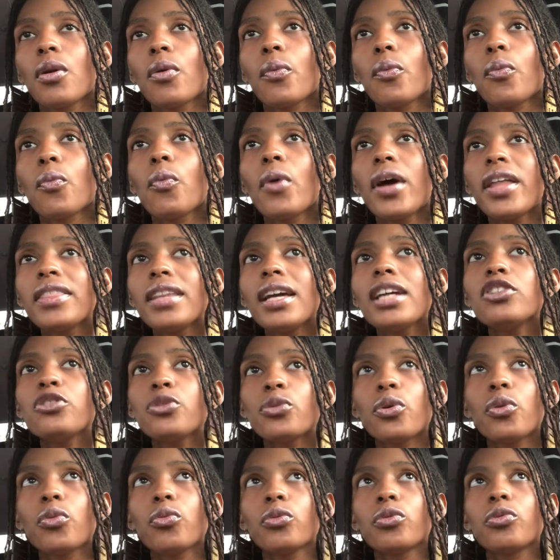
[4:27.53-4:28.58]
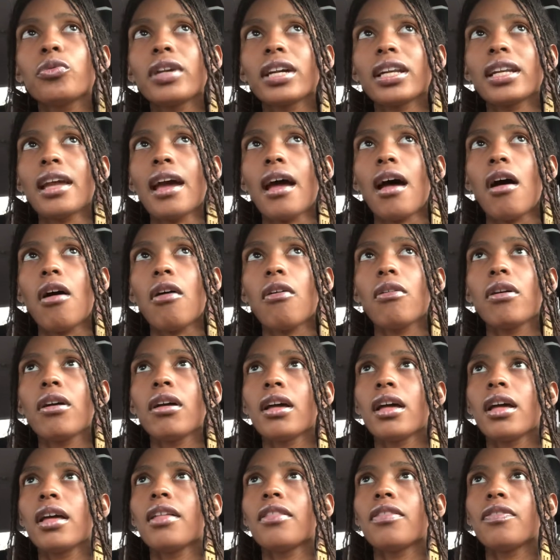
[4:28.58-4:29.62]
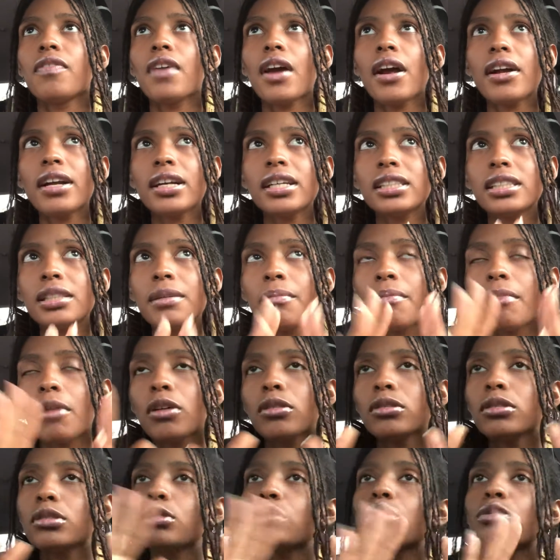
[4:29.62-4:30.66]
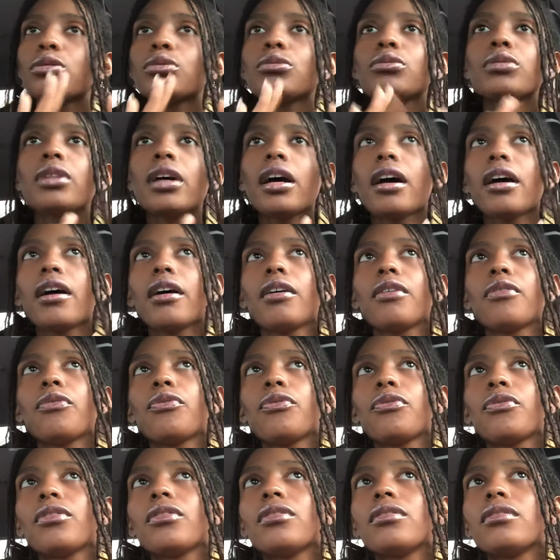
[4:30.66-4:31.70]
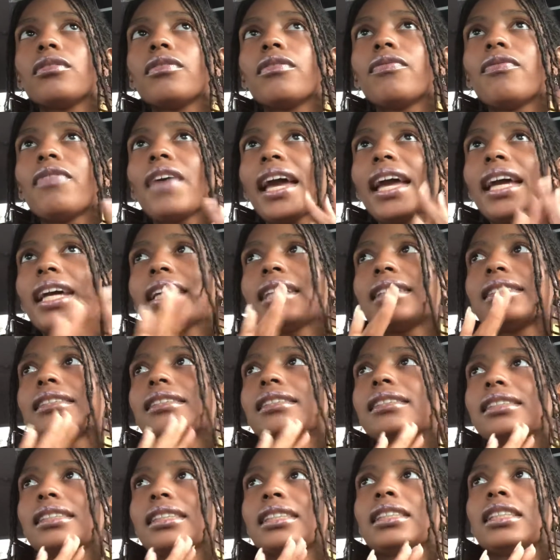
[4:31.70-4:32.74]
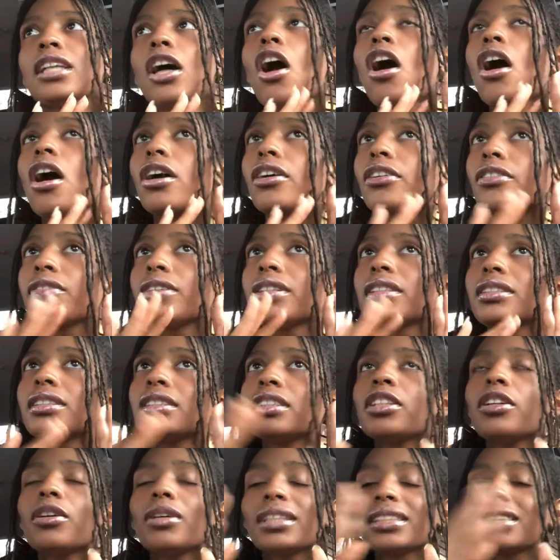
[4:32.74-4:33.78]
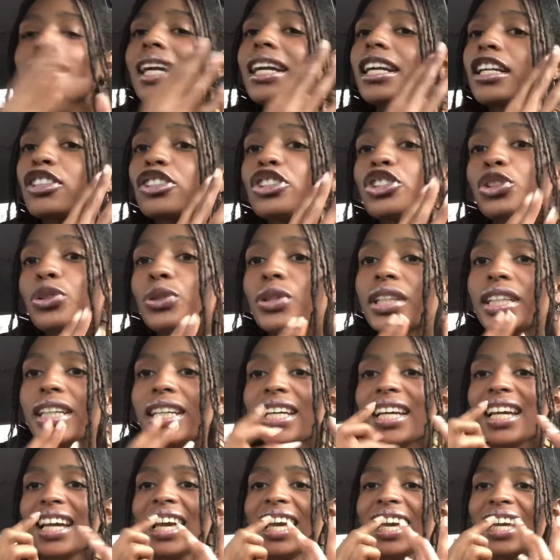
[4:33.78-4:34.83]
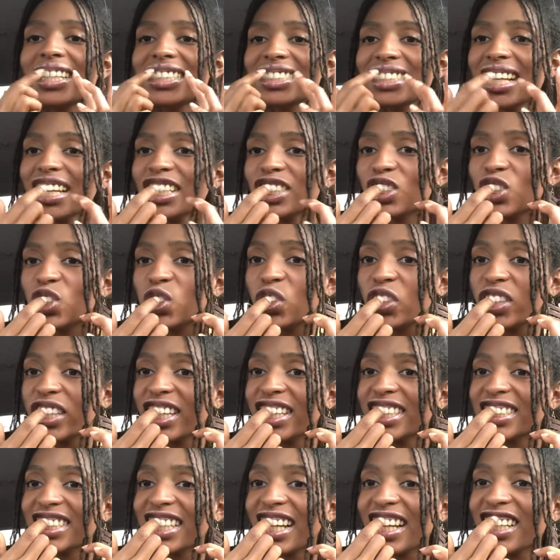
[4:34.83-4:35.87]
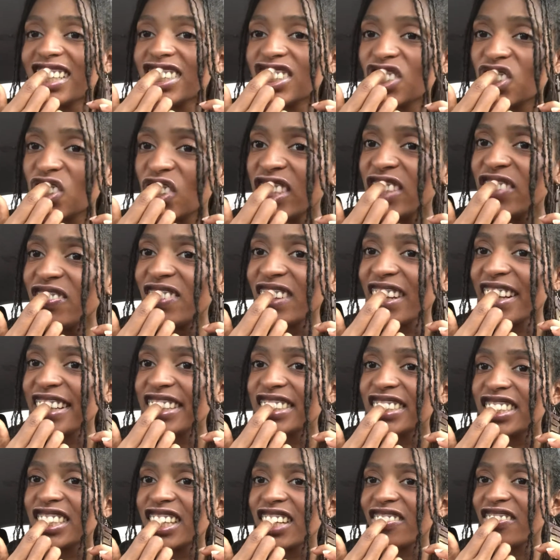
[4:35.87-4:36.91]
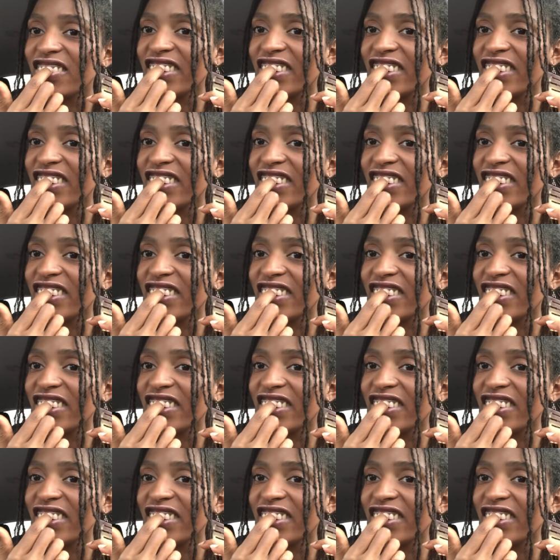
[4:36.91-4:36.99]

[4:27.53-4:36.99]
when they do a root canal, there is a multitude of veins and arteries. It's like a tree. It's like a tree branch of